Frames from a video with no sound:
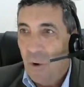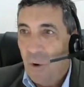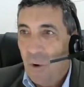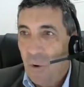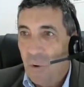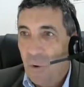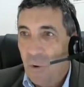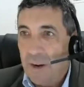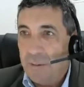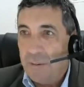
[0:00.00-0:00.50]

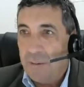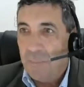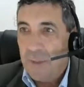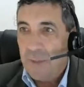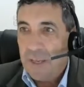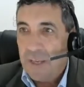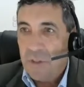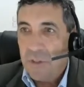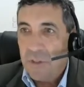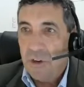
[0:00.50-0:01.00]
All right.
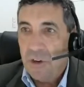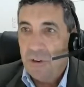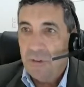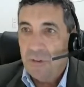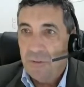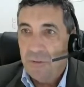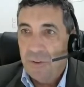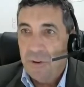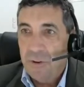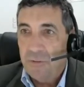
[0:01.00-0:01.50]
So
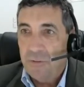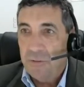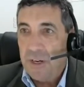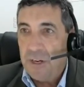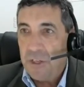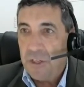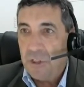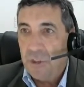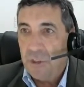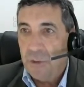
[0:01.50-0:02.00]
feel
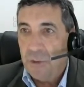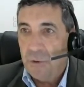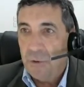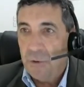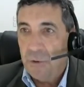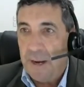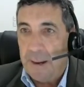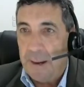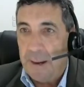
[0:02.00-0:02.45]
free to